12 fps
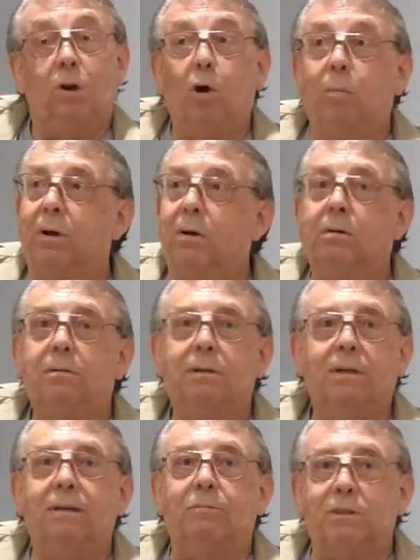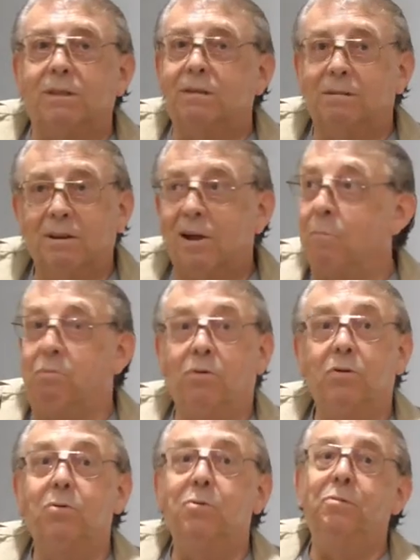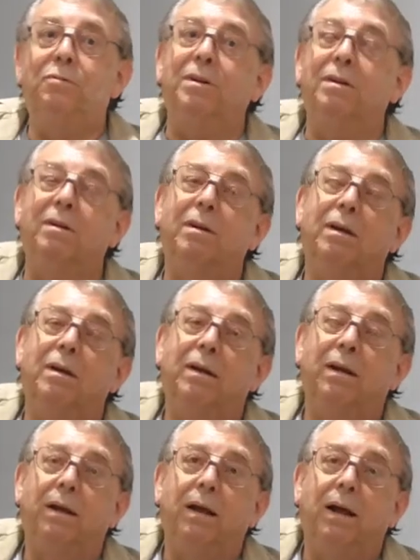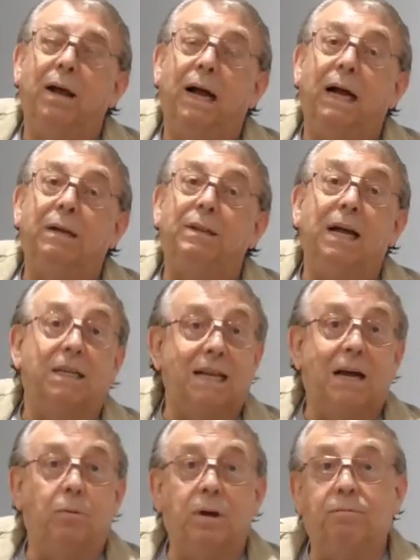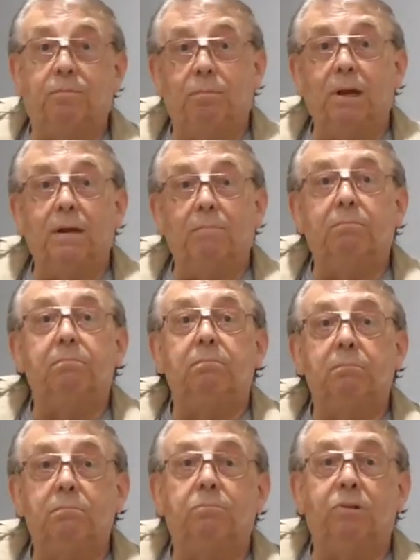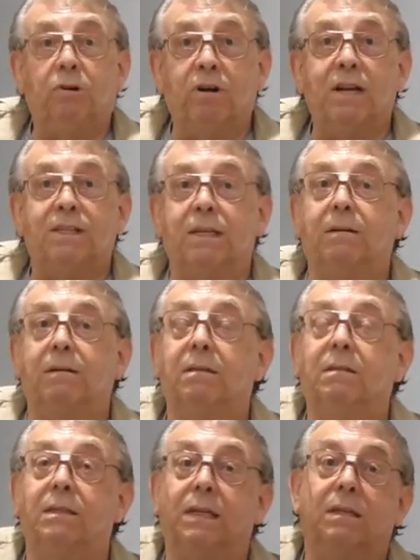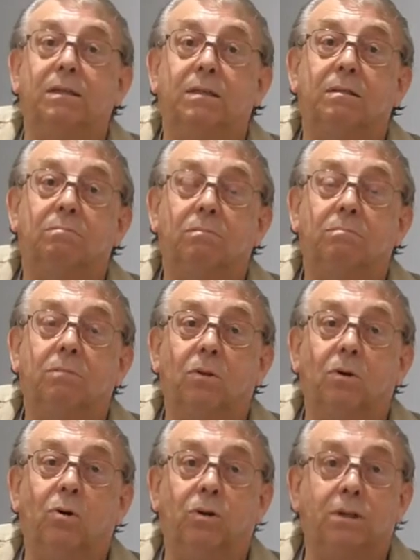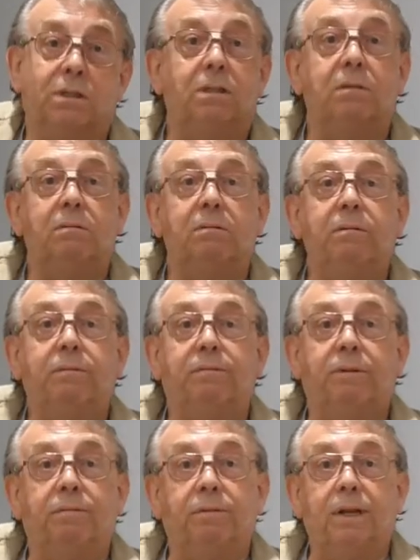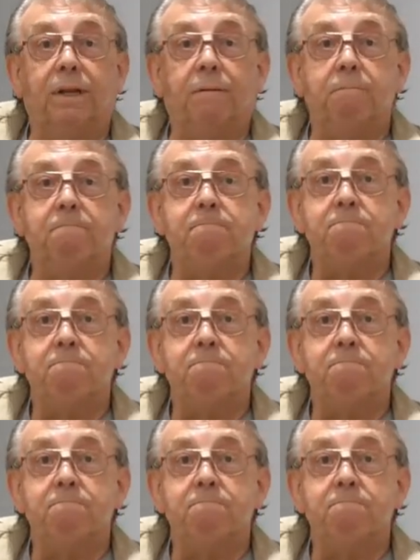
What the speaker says: Lo and behold, it was approved, and that's how we've been progressing since August 15.